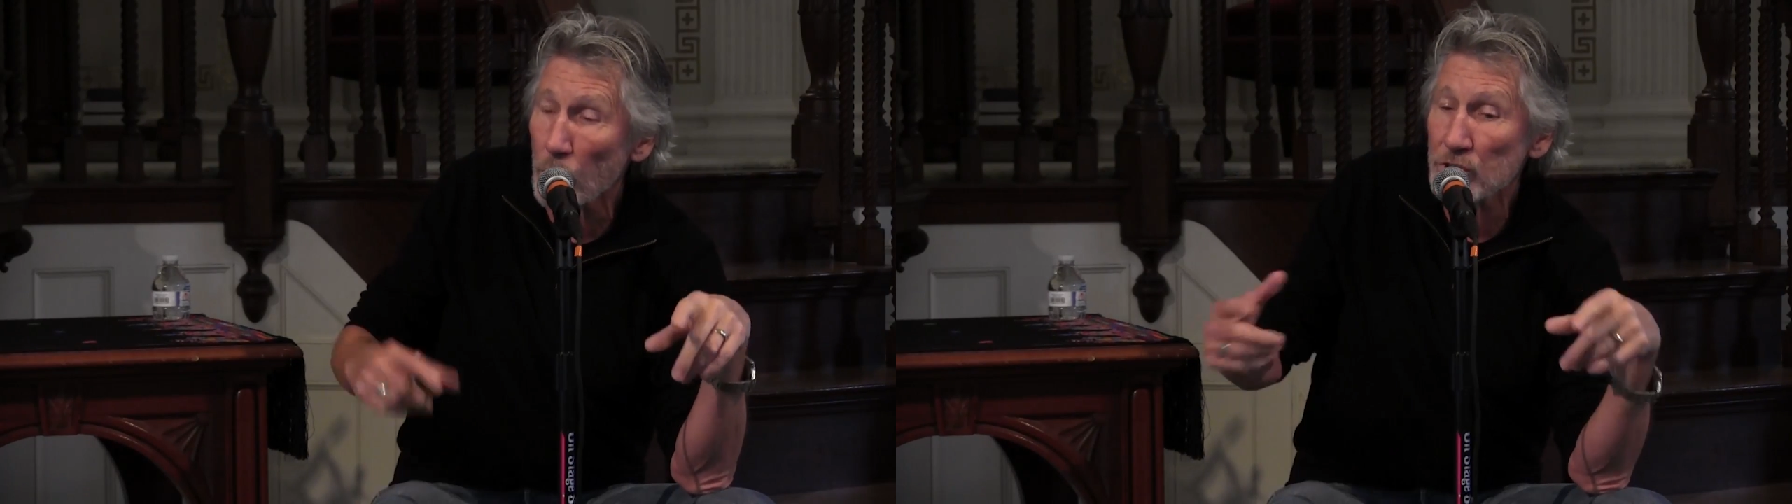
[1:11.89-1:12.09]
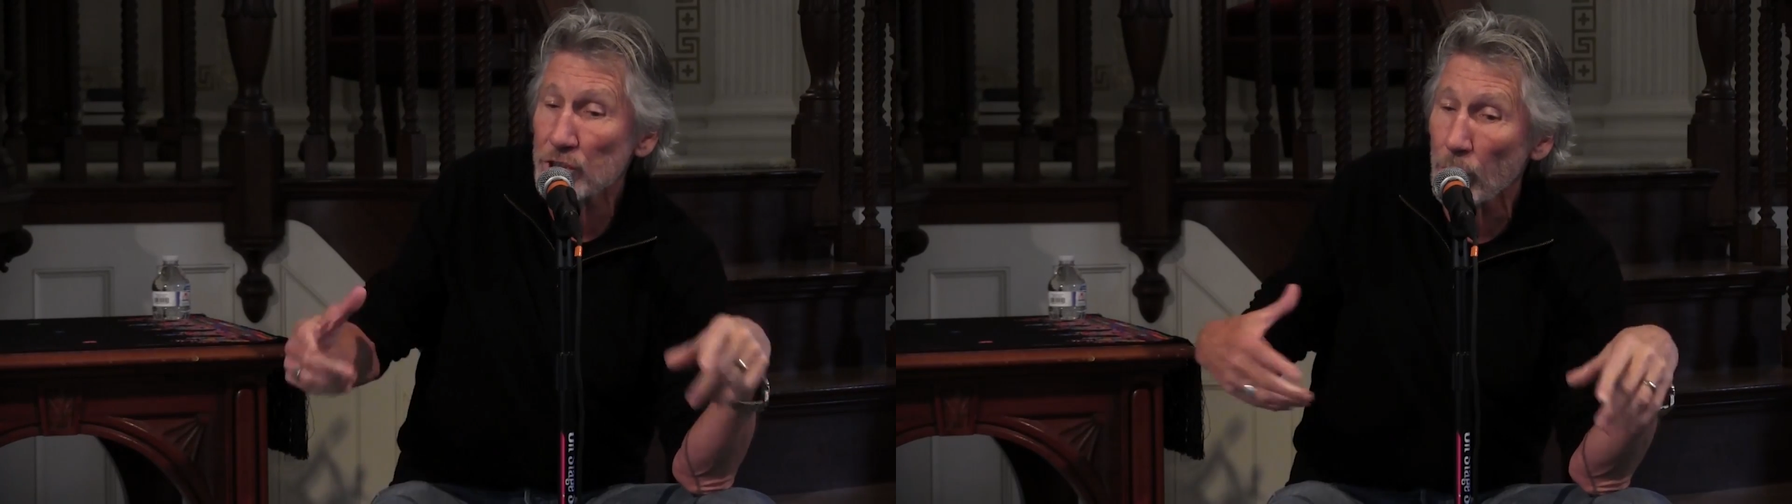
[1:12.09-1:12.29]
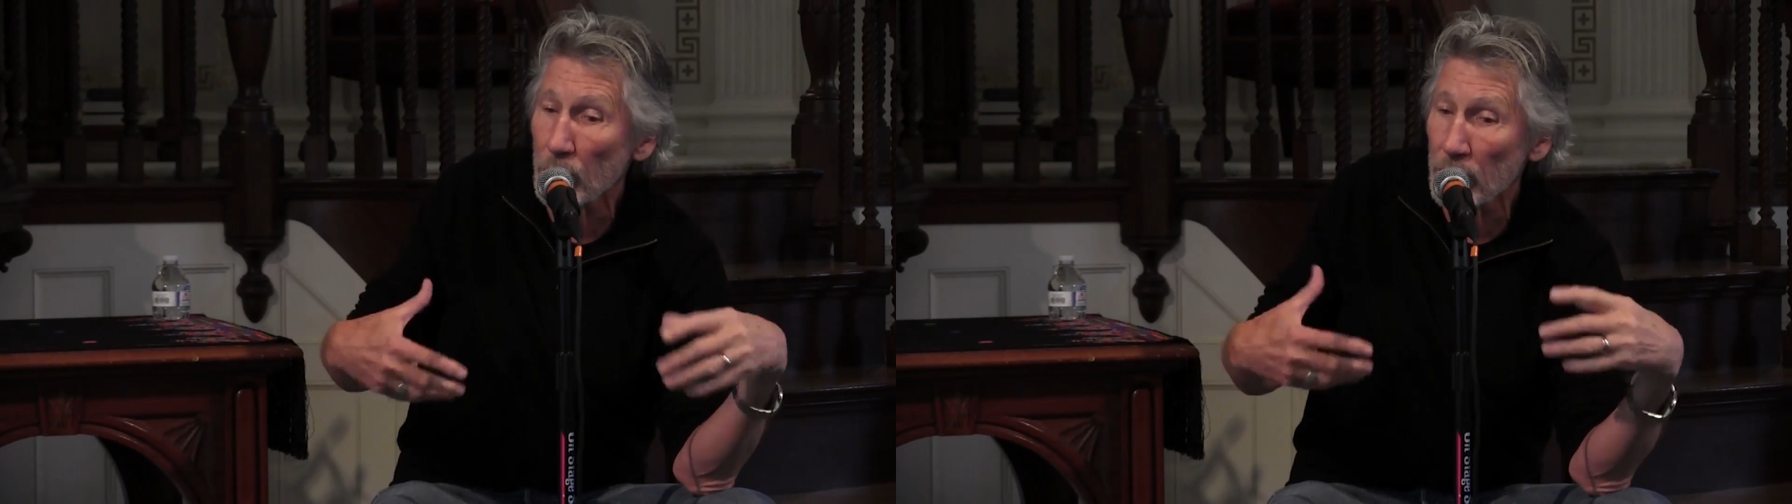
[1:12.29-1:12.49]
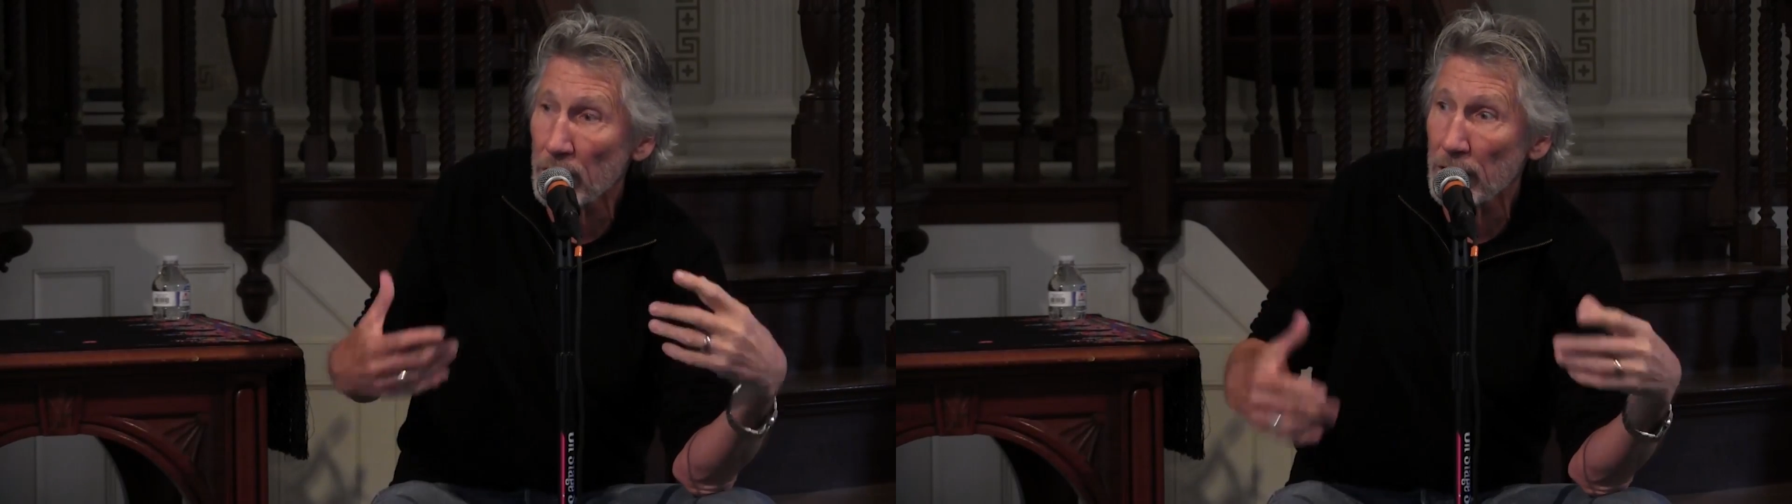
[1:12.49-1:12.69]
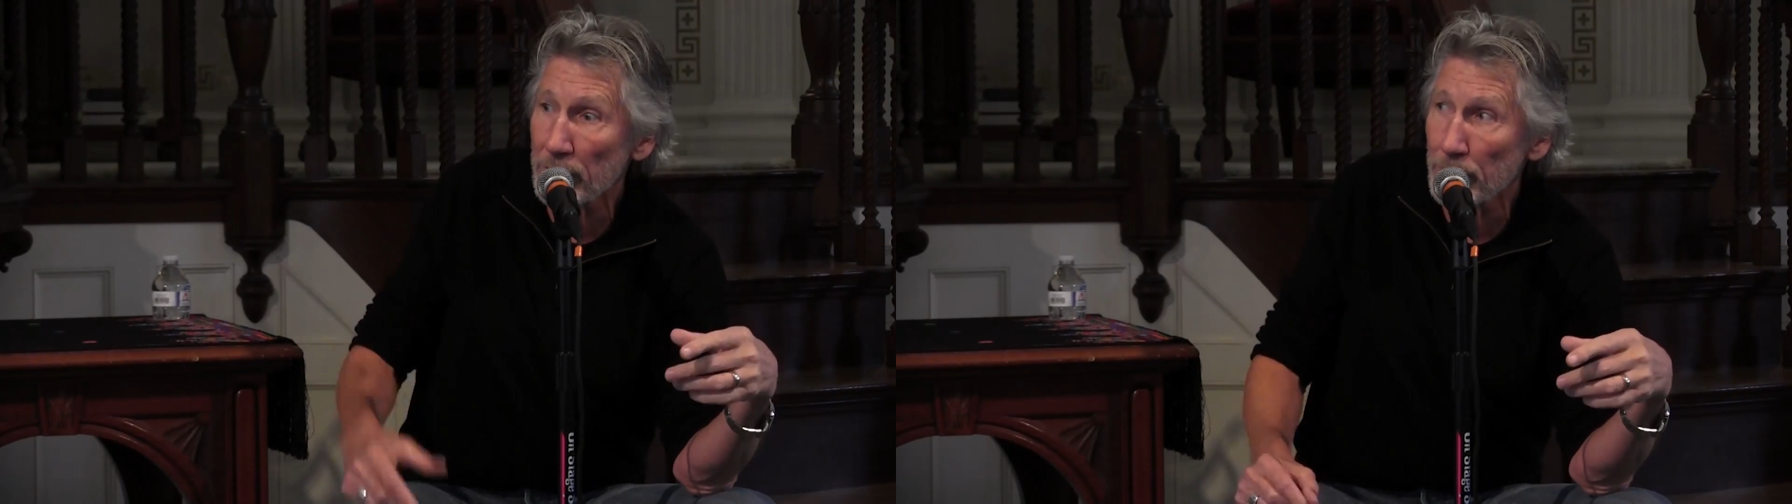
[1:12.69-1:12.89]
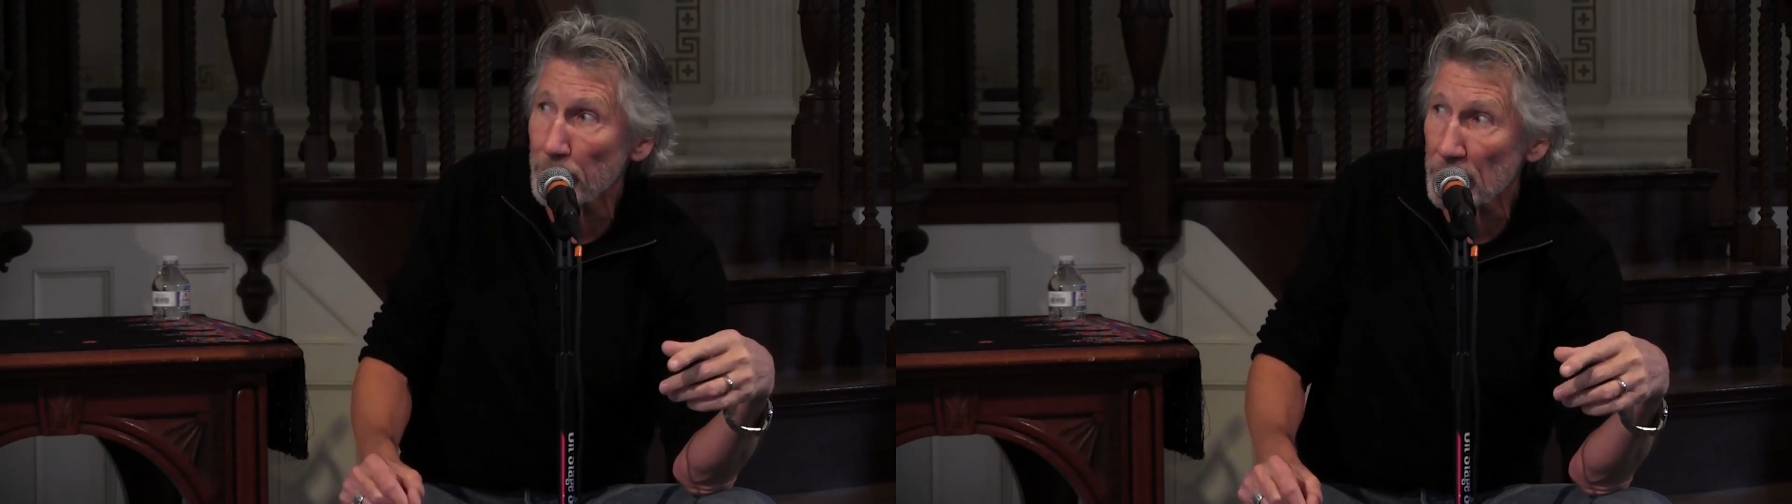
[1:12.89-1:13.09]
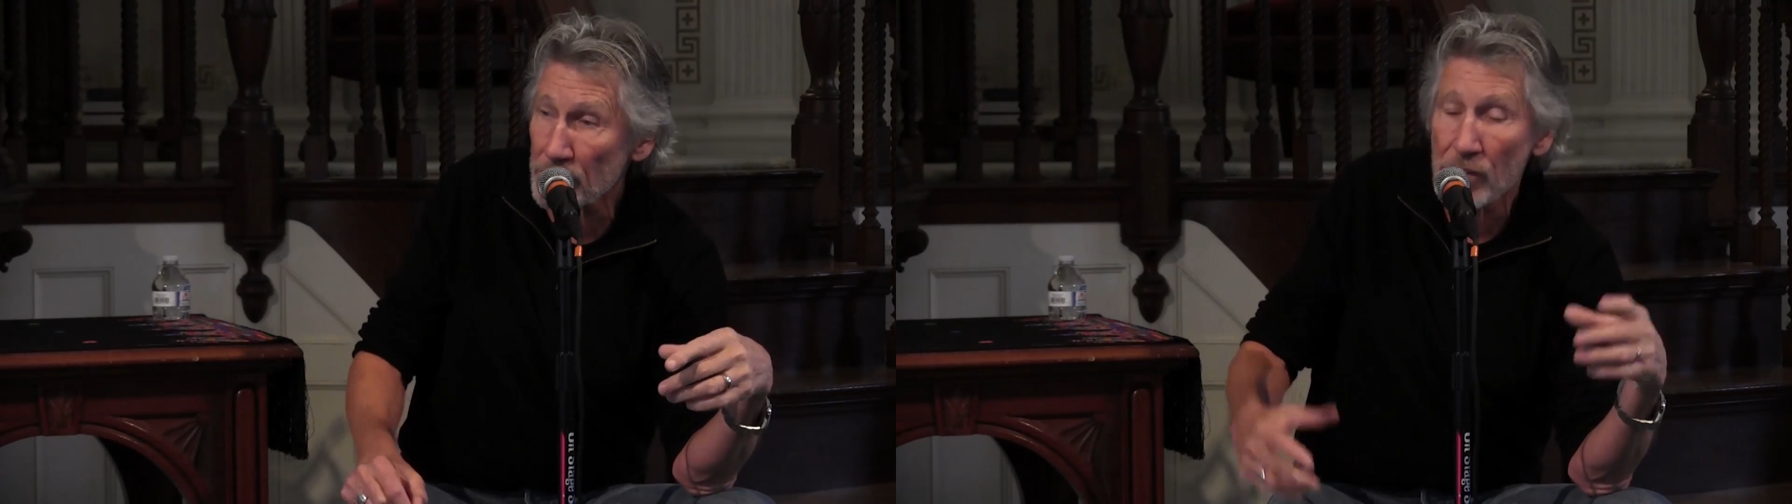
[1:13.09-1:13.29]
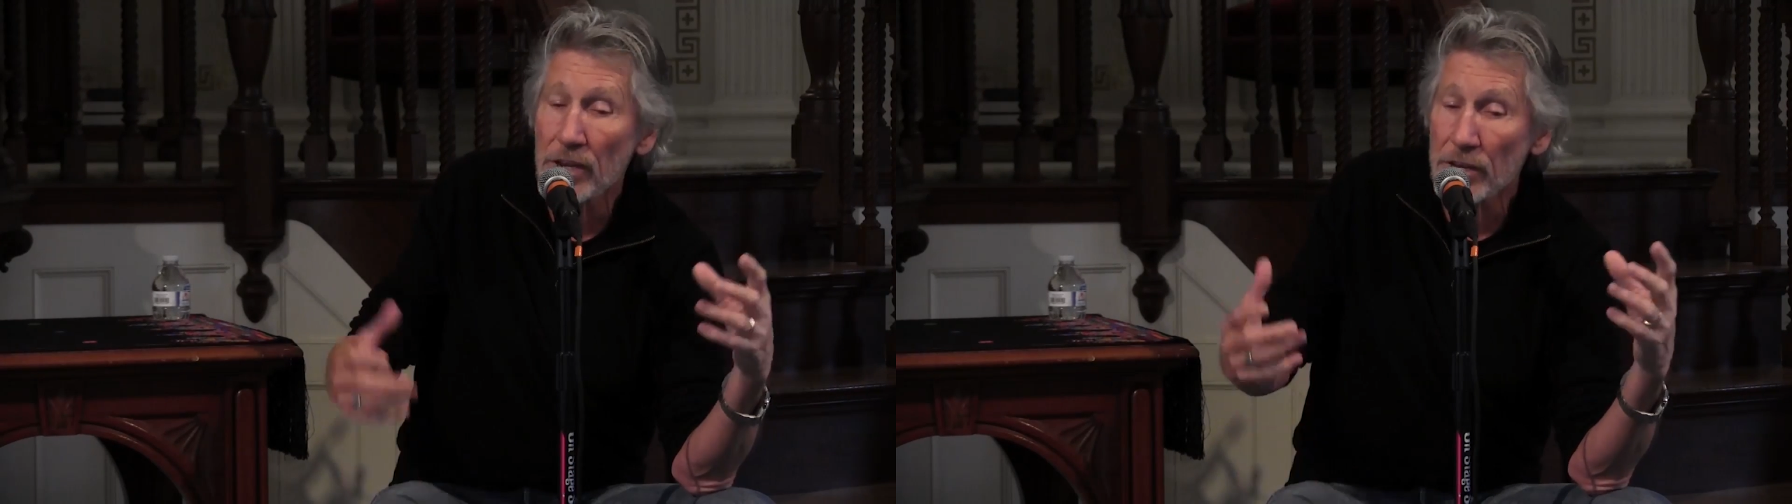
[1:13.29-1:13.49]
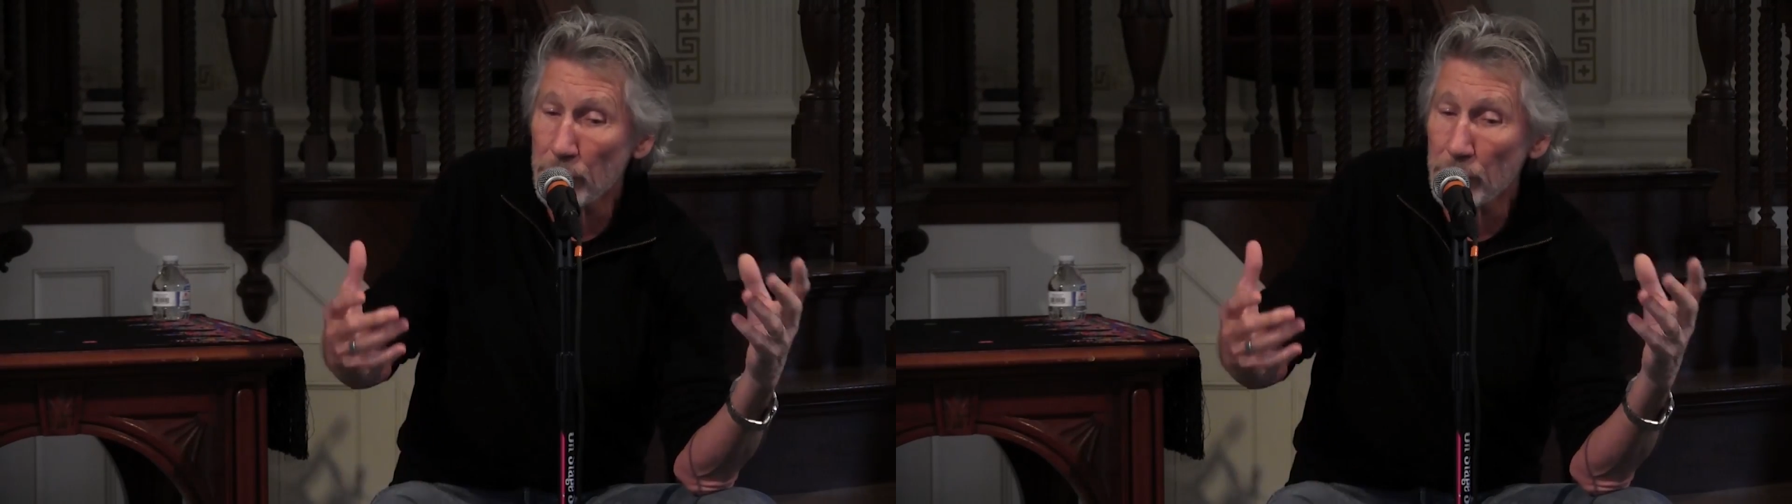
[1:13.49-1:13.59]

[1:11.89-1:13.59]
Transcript: also on our governments,